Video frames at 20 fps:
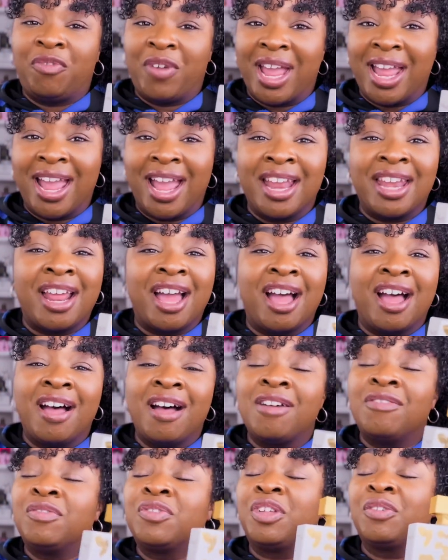fan
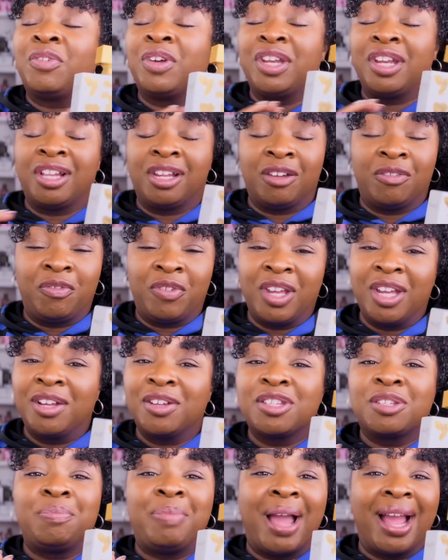of the Vanilla
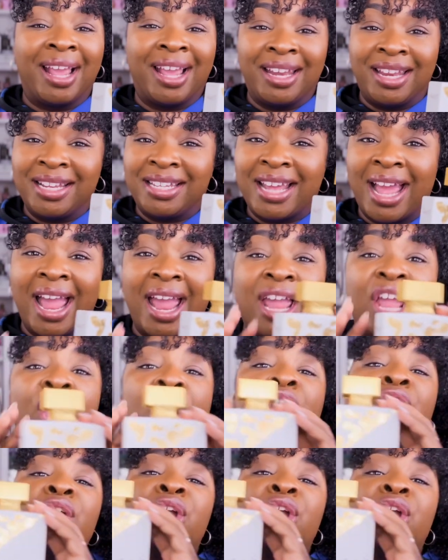Feels back in the day,